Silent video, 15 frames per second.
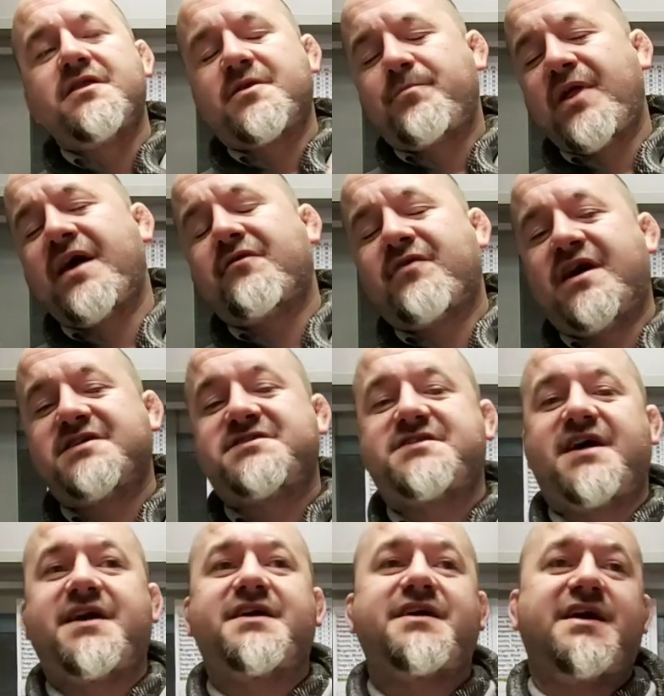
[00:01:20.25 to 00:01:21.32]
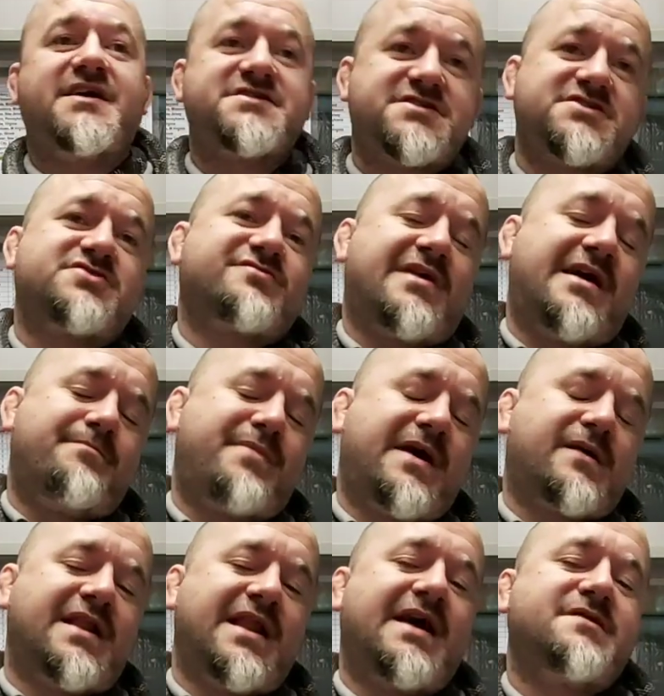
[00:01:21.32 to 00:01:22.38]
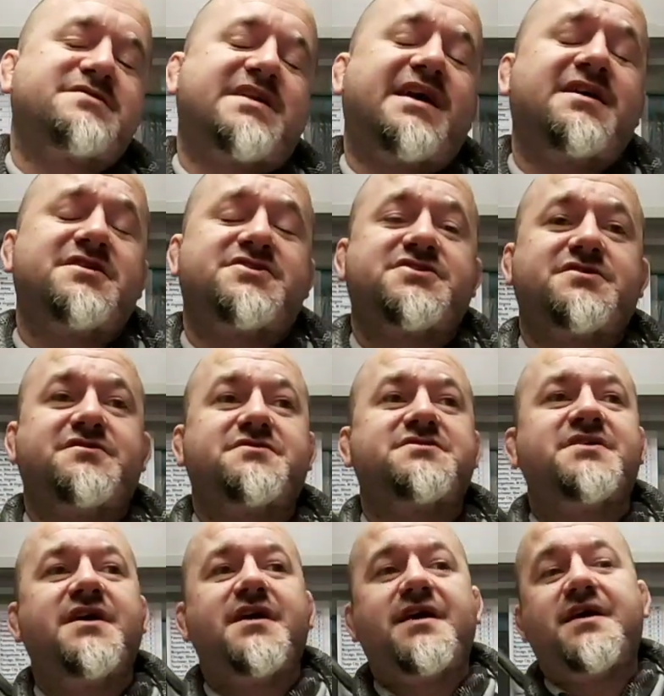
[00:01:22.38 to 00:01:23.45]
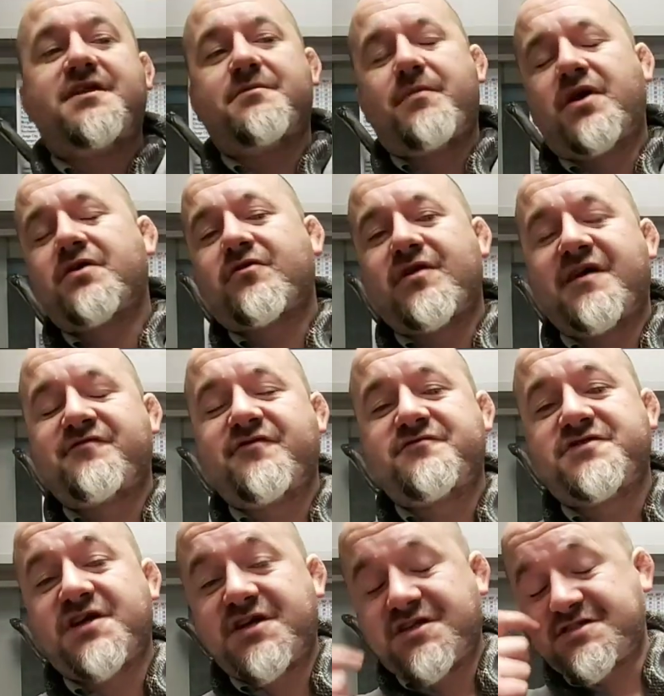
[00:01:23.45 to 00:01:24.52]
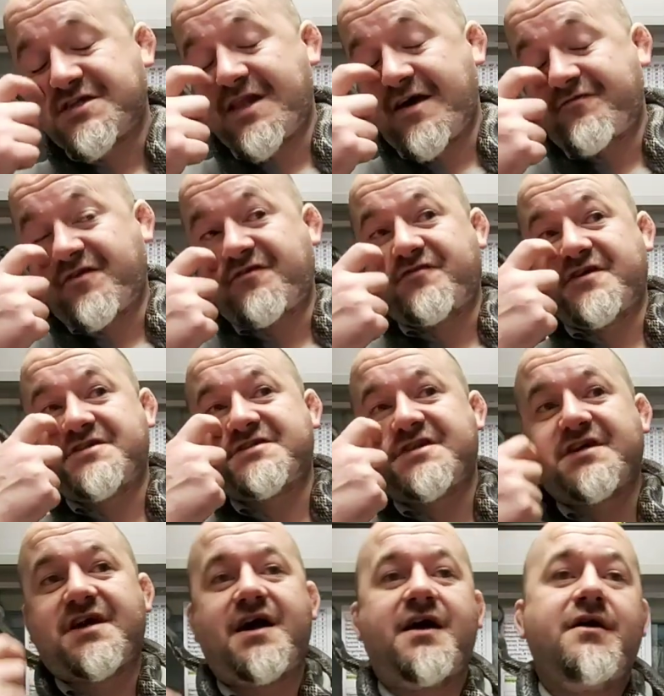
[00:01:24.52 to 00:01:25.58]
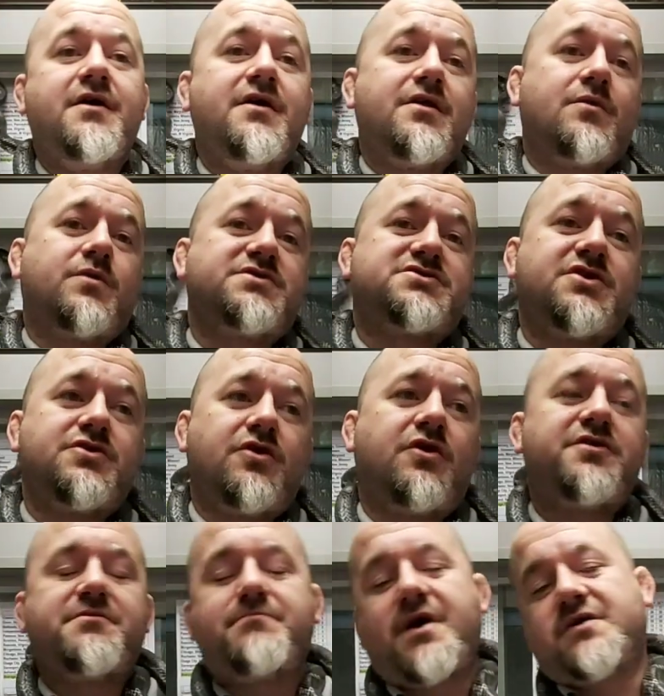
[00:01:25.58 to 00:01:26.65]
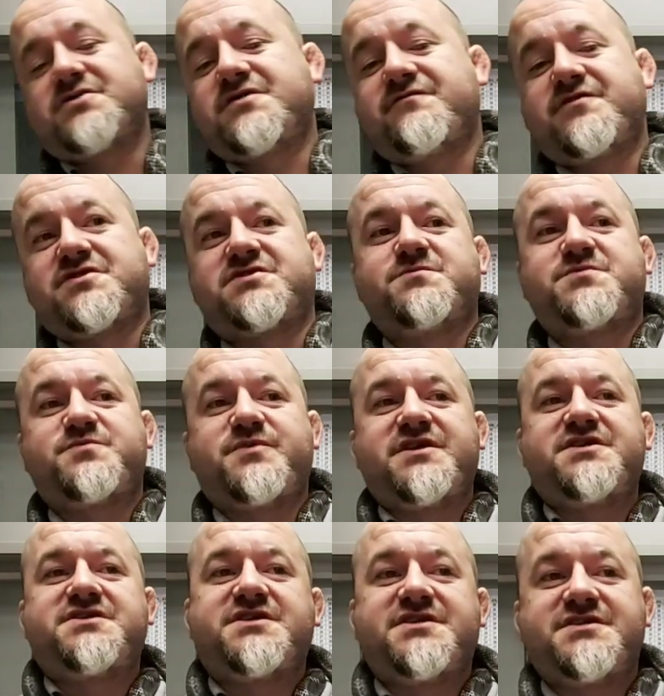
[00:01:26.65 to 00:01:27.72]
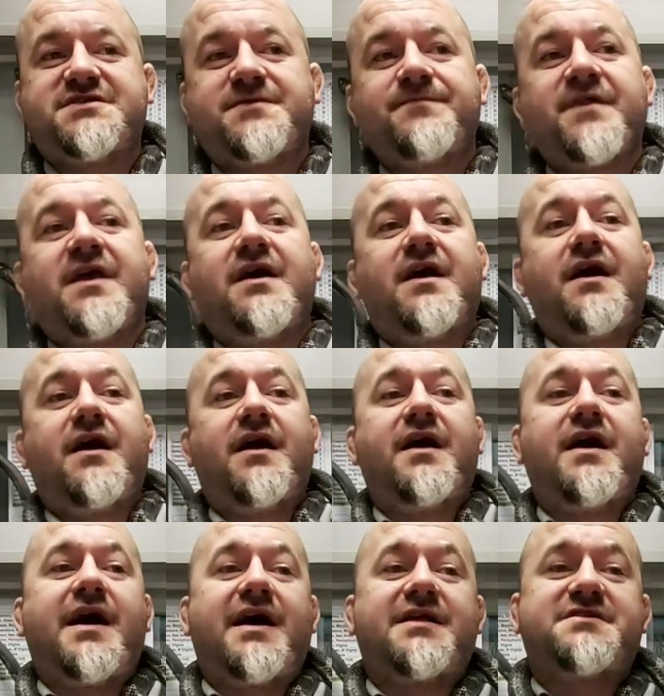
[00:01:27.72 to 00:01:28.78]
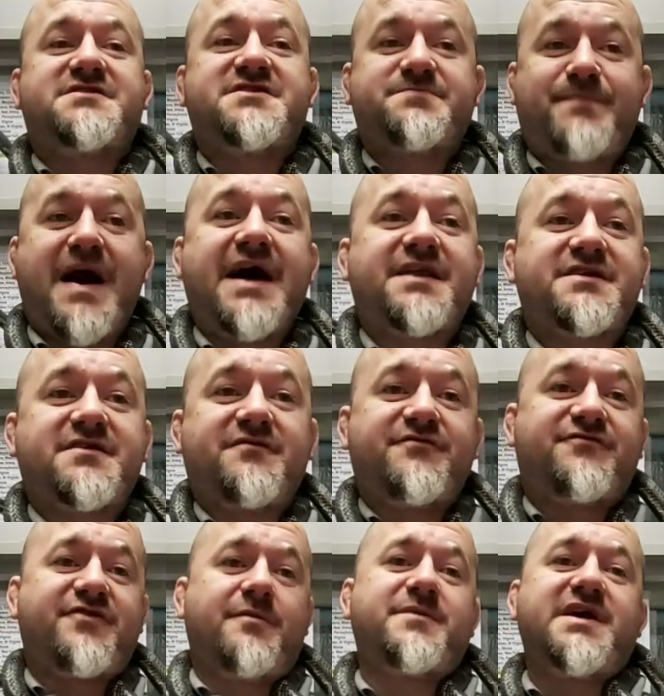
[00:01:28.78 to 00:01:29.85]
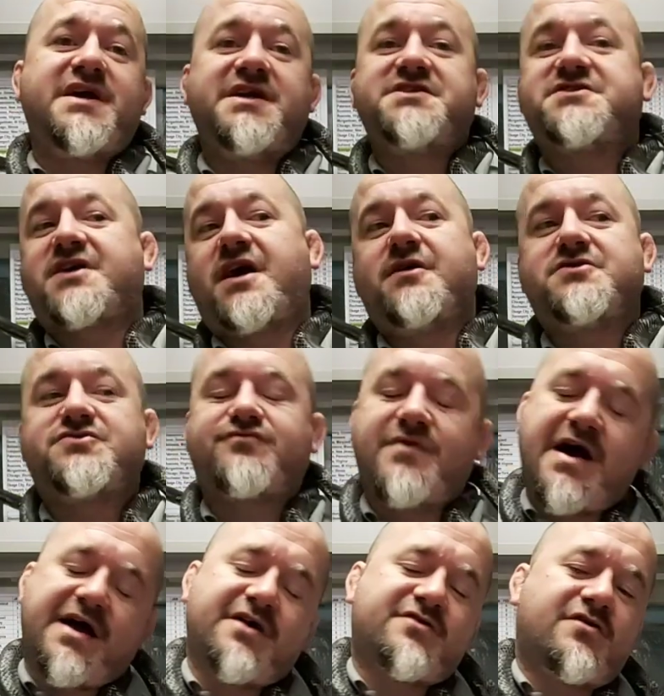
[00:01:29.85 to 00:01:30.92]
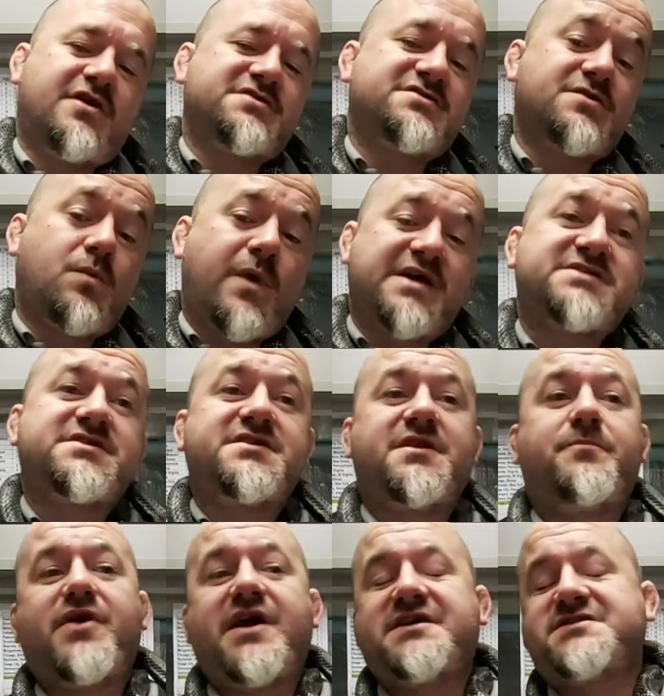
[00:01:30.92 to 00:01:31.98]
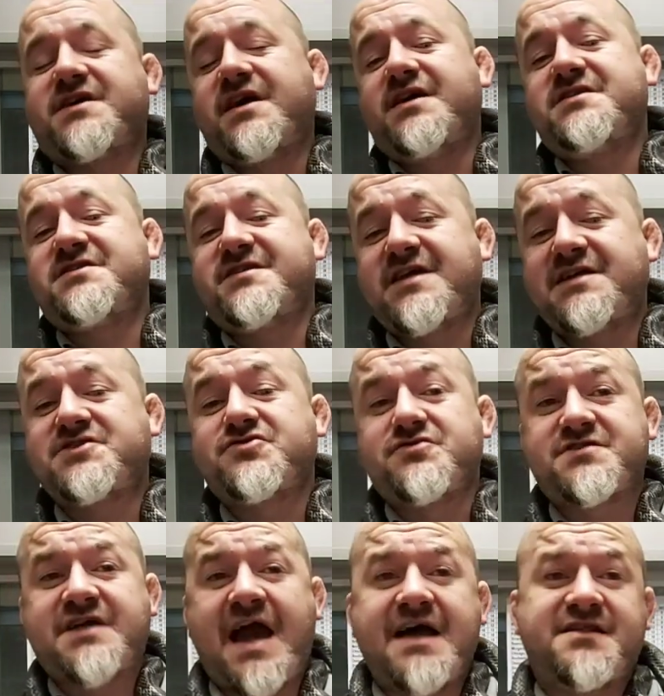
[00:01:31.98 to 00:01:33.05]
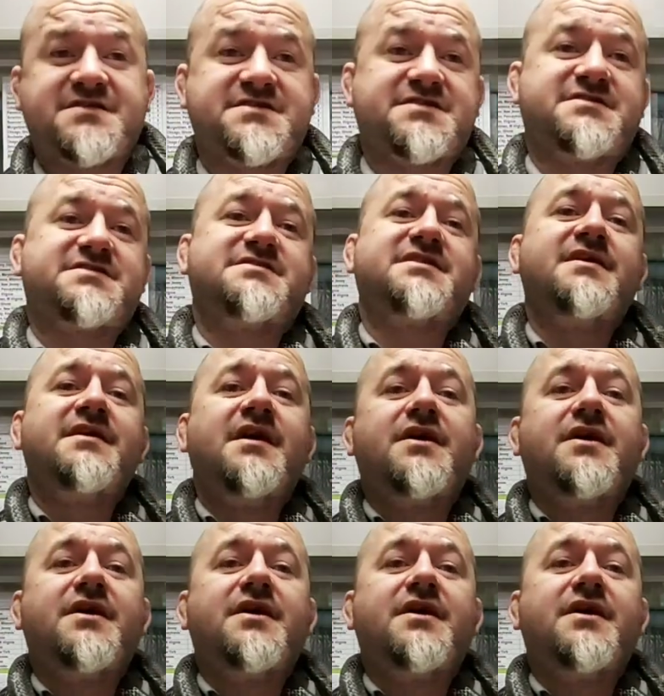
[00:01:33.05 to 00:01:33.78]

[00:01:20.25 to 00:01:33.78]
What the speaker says: The black rat snake, as described by Klaus Dieter Schultz in the monograph of genus Elaphe Fitzinger, was the northernmost of the subspecies and spanned from the east coast right across to western Nebraska and central Kansas.